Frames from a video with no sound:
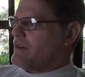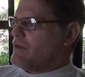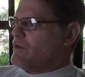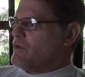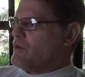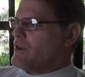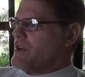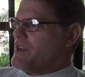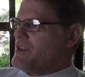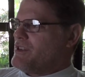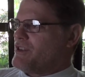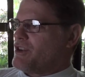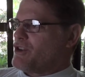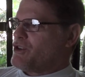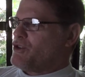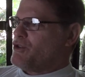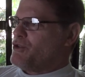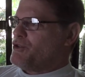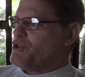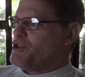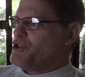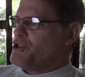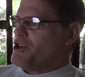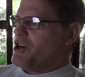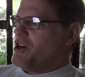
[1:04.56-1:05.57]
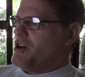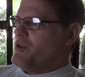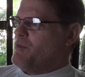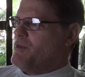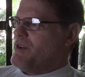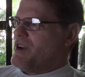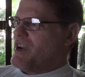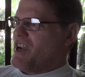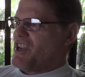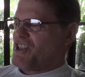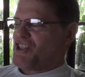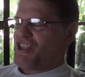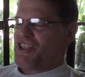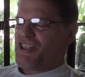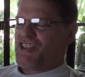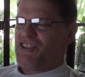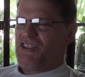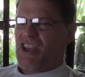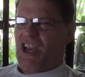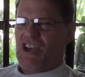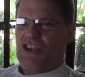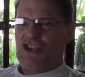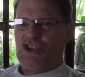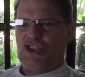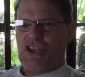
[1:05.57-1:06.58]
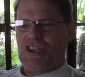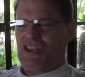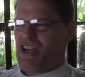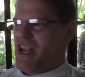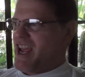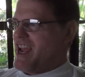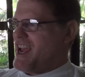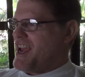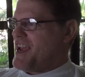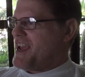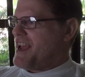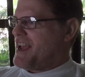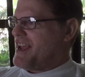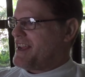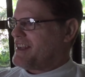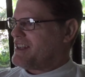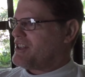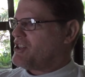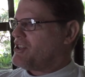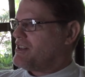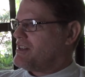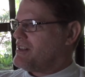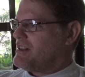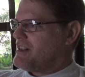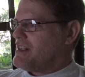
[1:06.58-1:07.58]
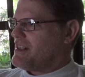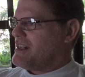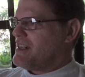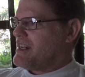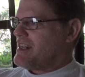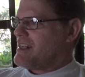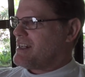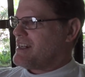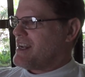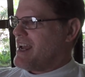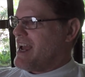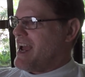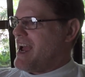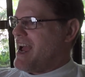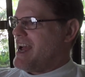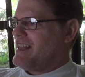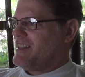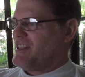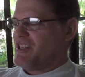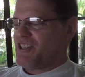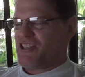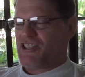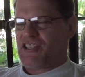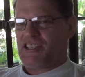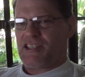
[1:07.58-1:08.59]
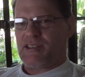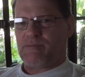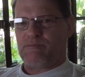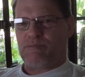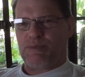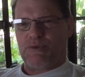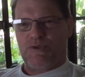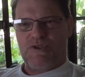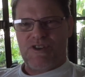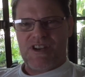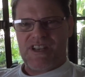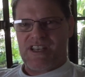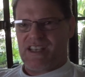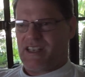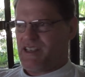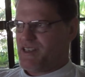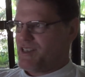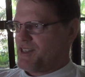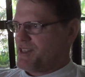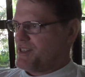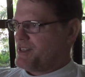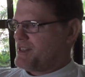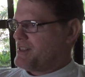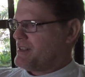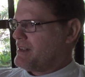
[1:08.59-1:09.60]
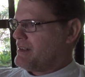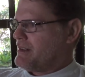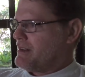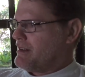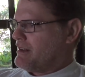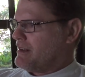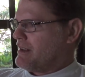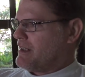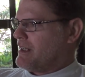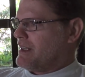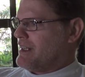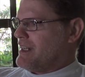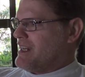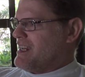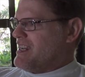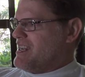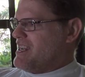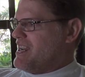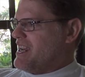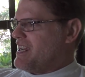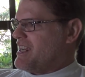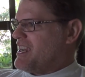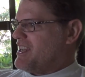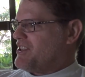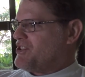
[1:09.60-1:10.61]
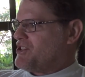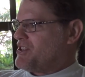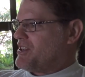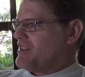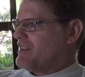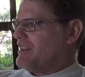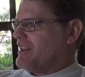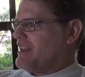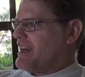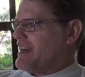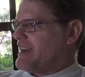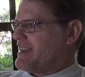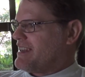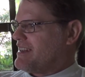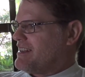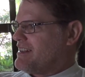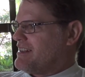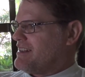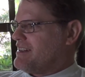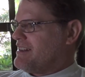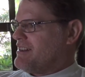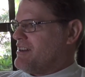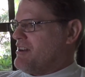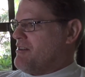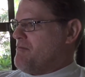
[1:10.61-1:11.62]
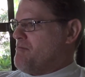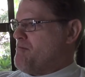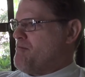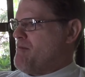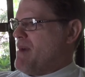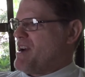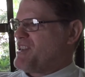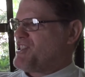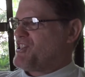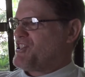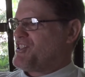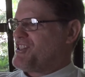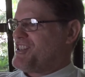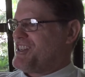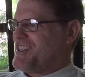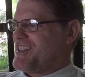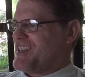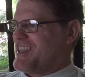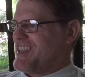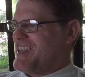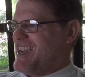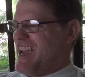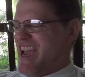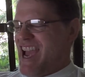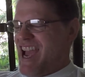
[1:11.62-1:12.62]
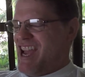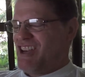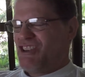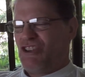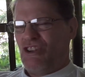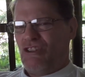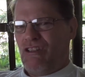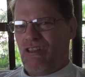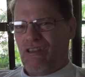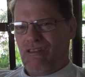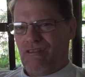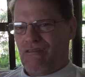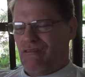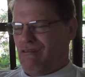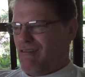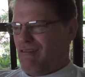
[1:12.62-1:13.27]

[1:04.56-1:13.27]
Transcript: Well, he's a good job. A station hand in Alice Springs. You get to like muster cattle,